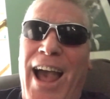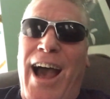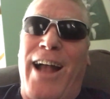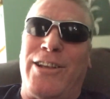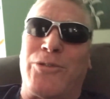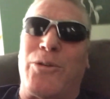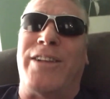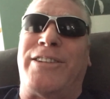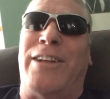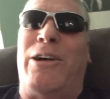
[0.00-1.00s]
I just want
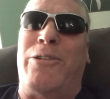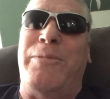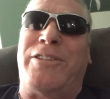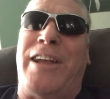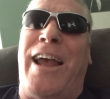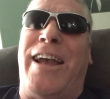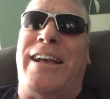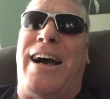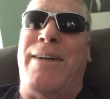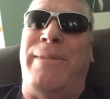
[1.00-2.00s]
to say hello to Mr. Egg
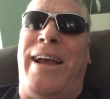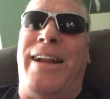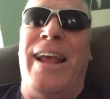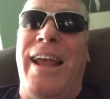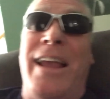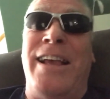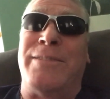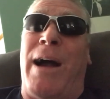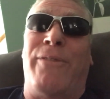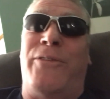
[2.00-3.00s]
Guy, man. He's
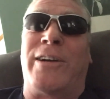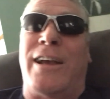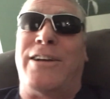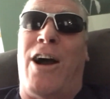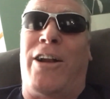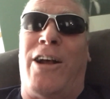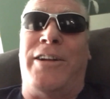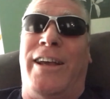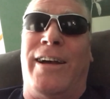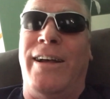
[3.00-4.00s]
my fucking god on
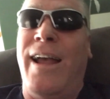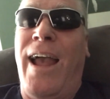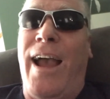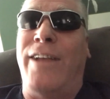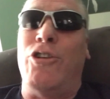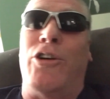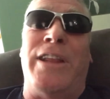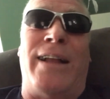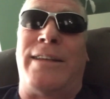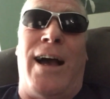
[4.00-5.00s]
here, and you're
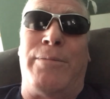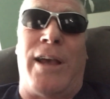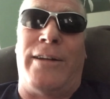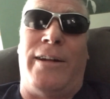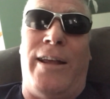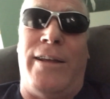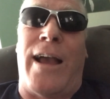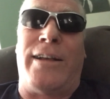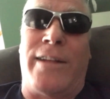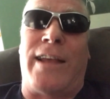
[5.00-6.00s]
not Tom Kennedy.
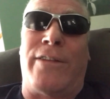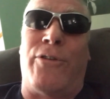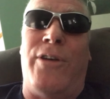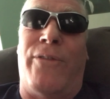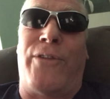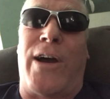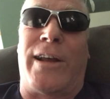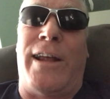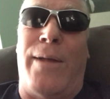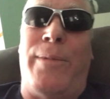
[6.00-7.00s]
And get that through your
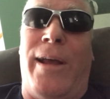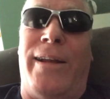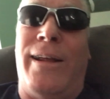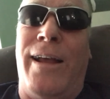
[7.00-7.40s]
fucking head, man.